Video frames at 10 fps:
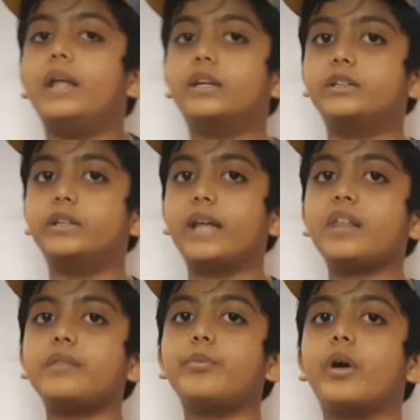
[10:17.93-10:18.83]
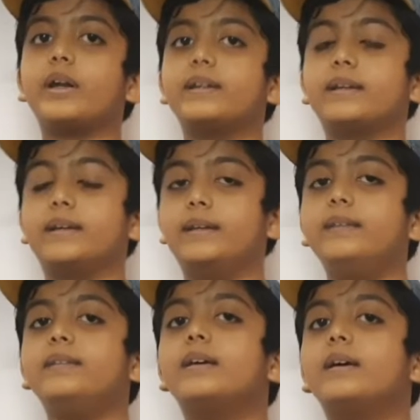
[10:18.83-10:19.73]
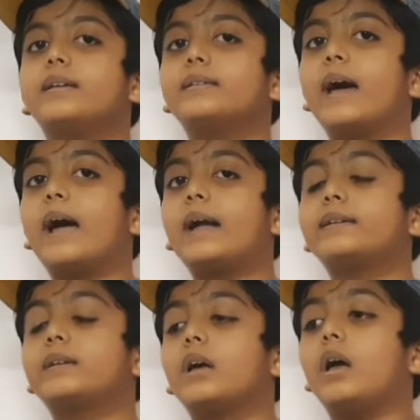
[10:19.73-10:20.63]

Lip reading: Now the next point is that